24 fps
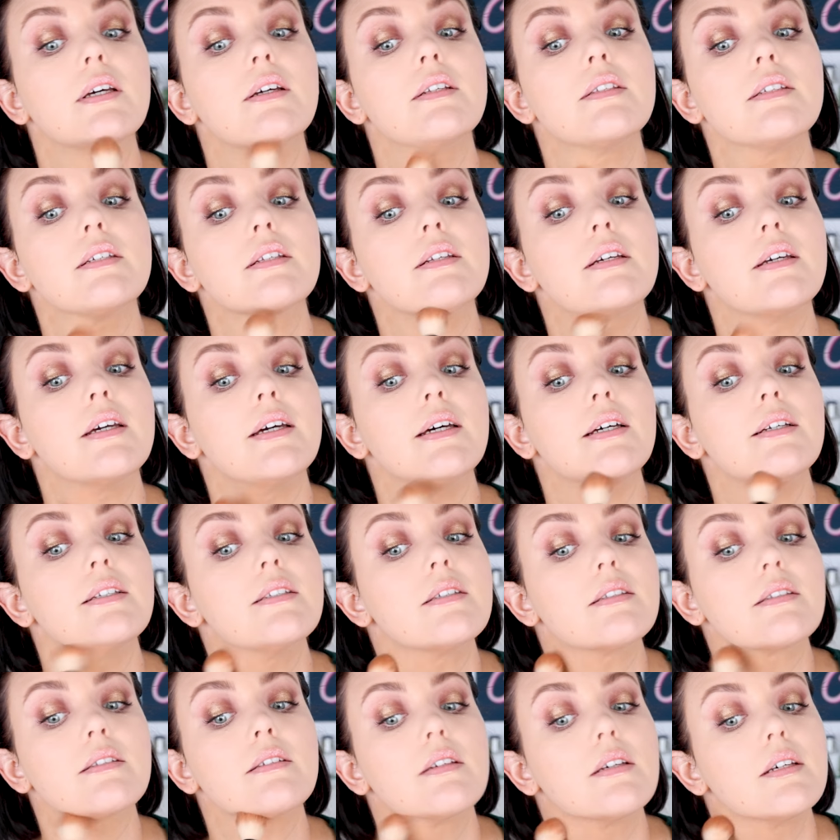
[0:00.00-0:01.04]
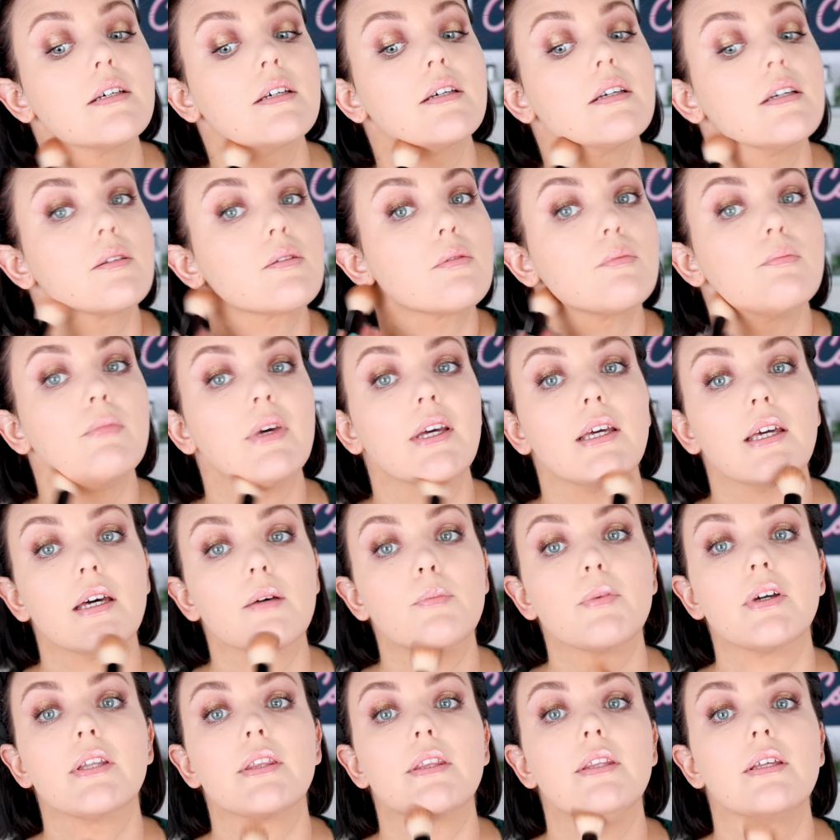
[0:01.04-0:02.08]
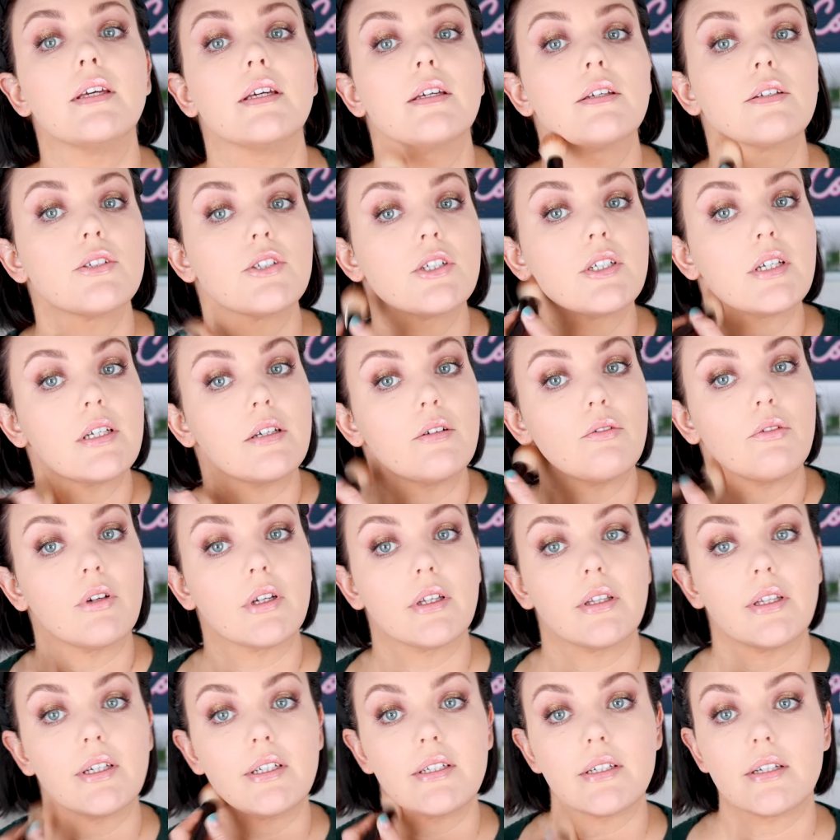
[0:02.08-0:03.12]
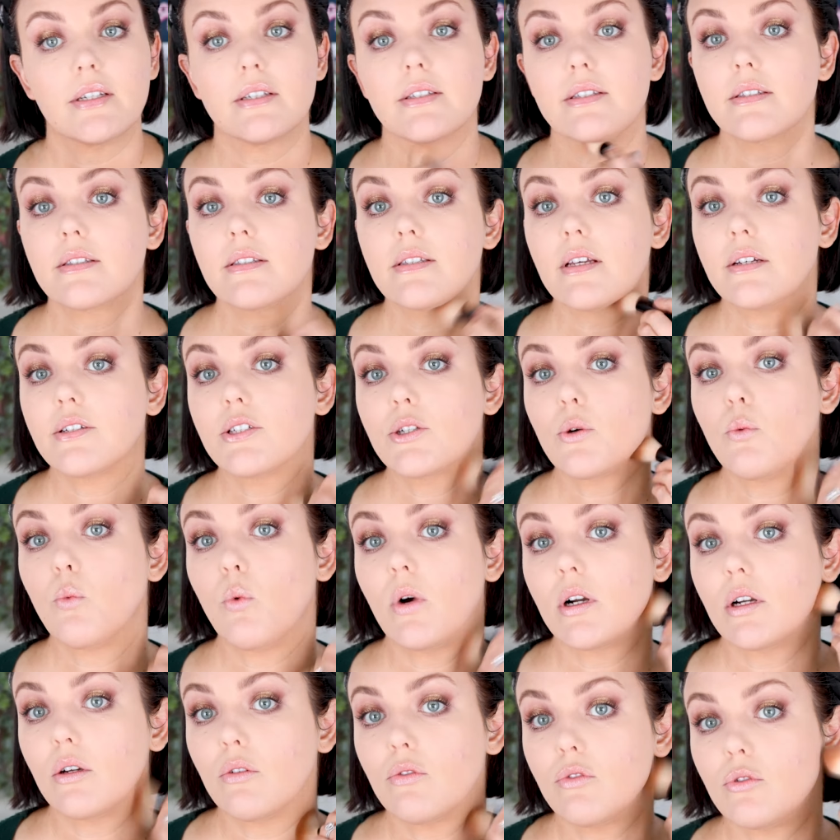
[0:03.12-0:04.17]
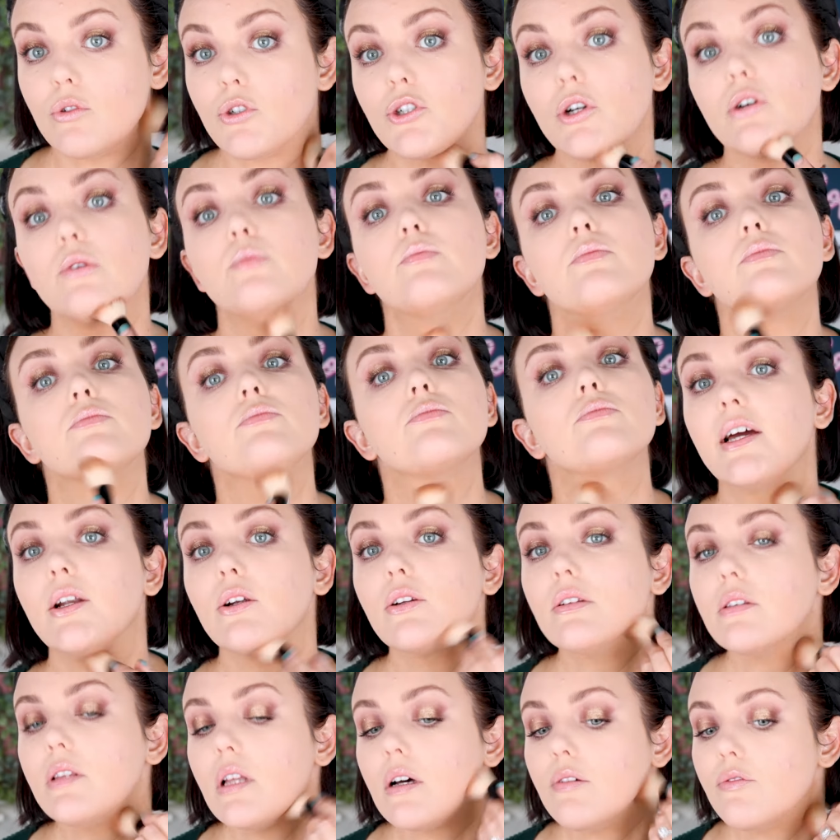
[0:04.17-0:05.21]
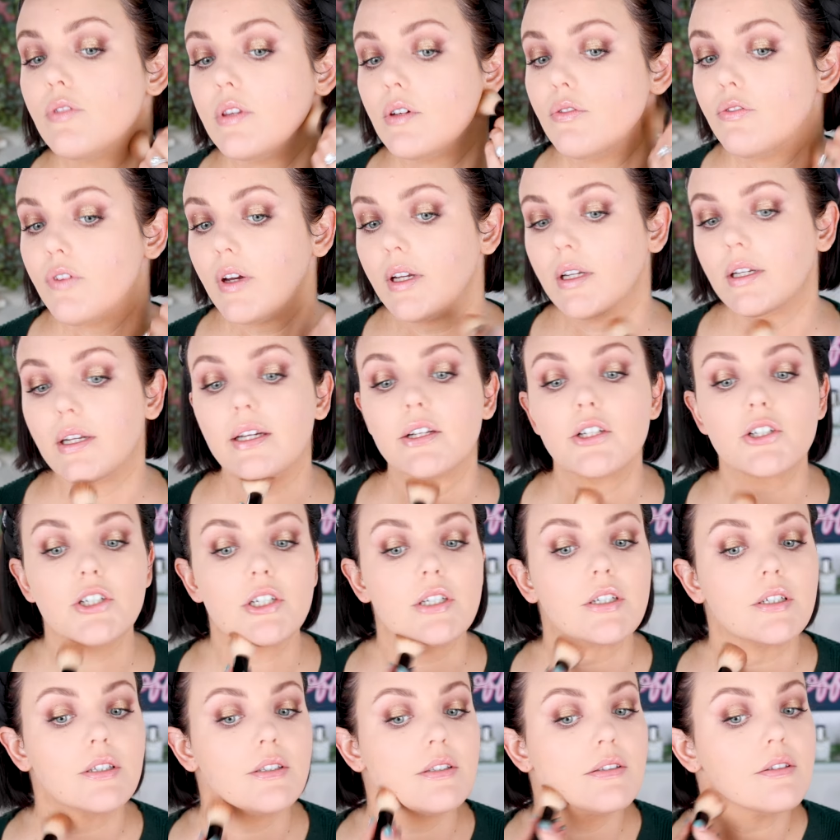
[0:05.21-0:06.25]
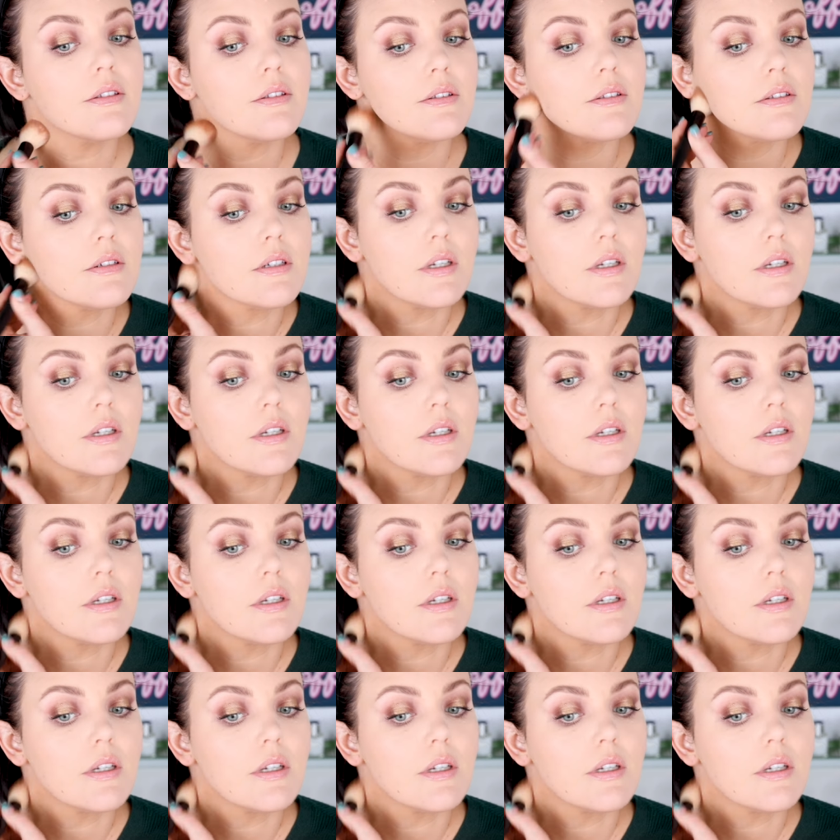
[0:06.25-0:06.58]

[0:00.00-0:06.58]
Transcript: Atelier's makeup. I think she really does such a wonderful job. I don't love the foundation.